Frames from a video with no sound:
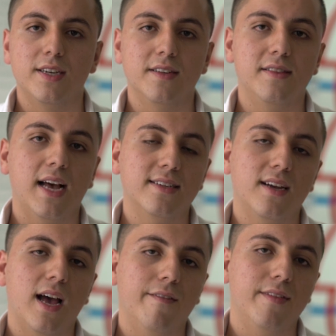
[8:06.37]
it
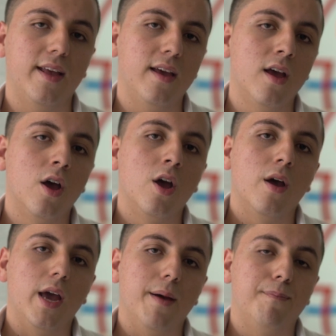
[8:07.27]
doesn't have the
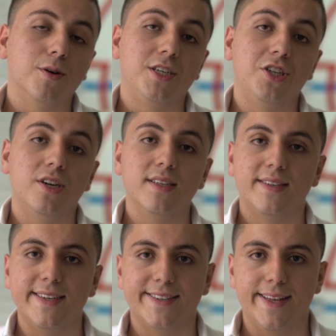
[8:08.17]
positioning
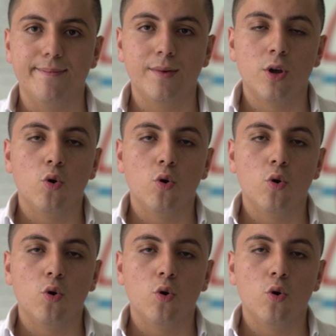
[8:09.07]
system,